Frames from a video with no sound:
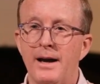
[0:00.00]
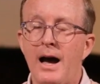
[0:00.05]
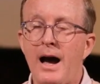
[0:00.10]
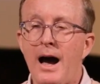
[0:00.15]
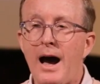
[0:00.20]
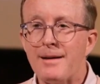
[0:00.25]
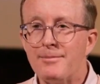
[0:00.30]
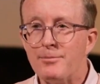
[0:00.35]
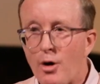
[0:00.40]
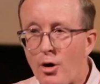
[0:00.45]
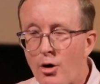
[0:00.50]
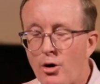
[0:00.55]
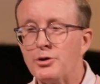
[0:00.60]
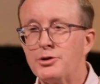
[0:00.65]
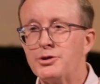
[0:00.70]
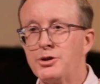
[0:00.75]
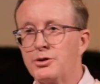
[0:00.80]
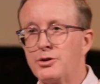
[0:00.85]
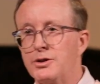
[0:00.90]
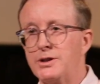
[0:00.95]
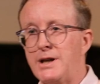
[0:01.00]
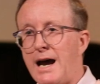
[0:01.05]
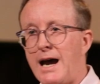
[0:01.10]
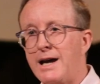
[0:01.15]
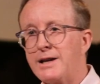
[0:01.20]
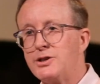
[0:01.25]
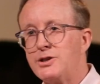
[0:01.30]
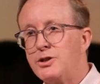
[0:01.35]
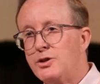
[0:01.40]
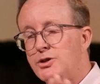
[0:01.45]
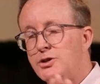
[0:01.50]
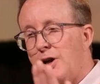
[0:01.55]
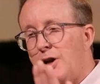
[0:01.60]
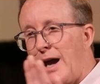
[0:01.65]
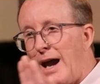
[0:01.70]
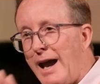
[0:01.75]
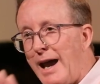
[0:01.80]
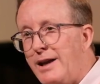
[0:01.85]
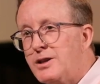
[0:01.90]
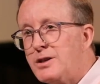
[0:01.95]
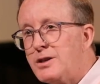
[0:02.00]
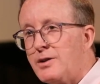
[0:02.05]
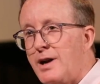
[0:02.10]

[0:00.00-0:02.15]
I'm also going to ask you to enter